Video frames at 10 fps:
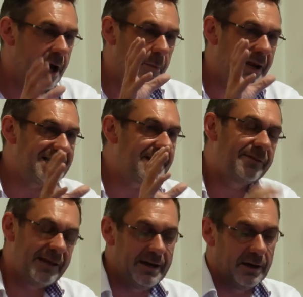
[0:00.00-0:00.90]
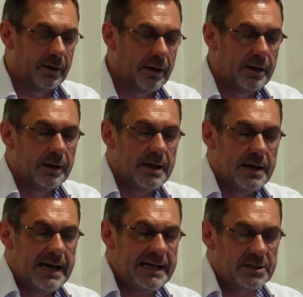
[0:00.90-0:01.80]
But as a thing,
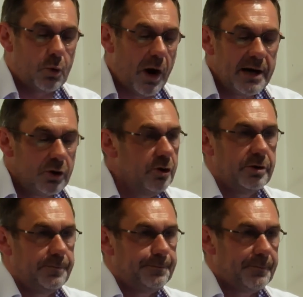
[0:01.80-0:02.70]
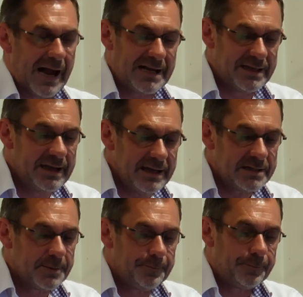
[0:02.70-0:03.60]
it's quite good, as it
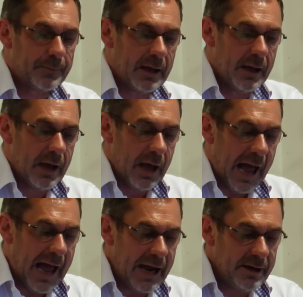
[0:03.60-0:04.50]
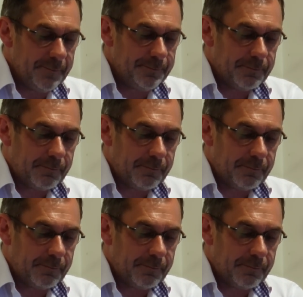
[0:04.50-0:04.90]
is. And